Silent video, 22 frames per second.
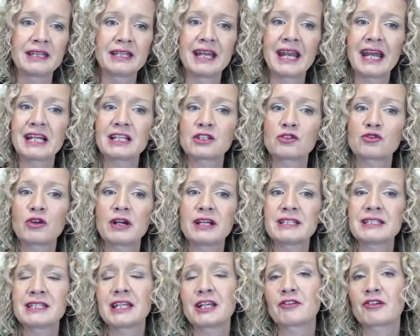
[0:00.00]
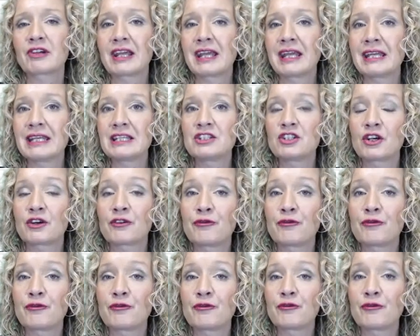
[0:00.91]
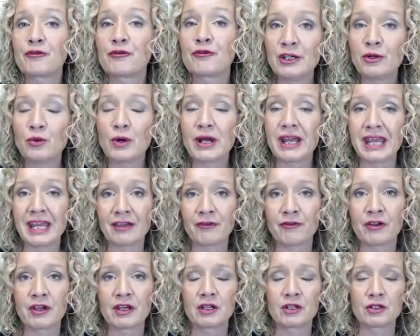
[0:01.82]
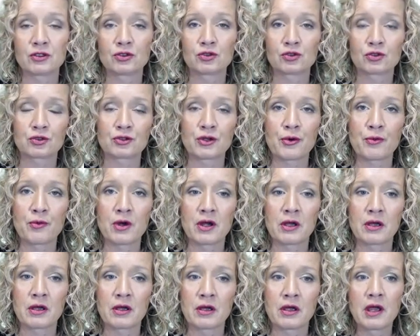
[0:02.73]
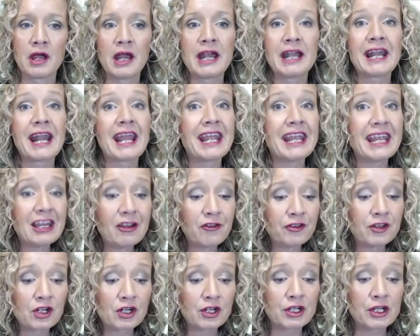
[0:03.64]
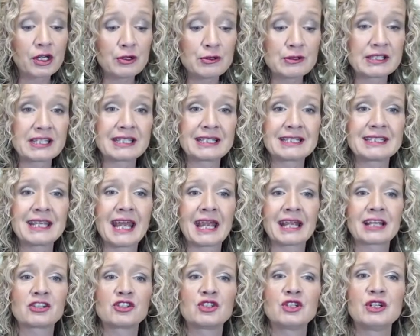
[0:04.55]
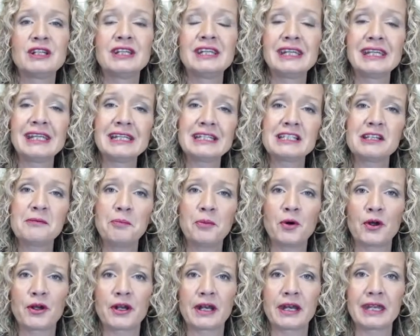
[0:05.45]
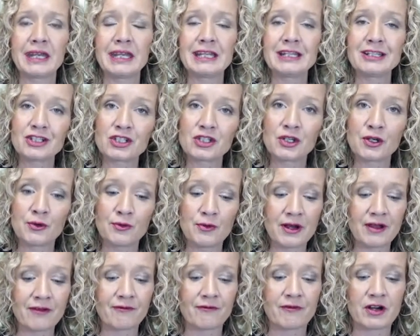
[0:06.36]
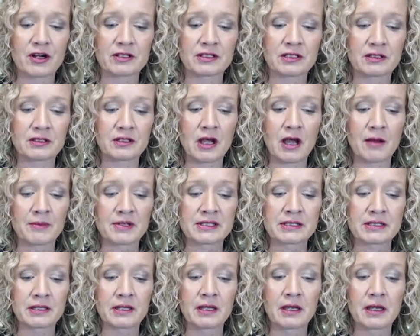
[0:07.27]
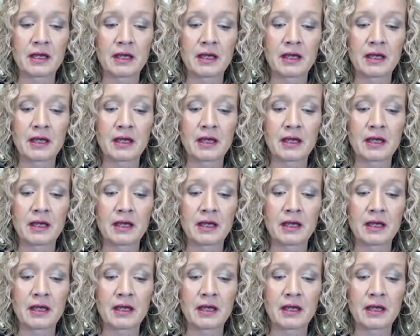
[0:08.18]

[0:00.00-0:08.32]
The next criteria is your value if true. Now, if you're using text, you need to put it into inverted commas.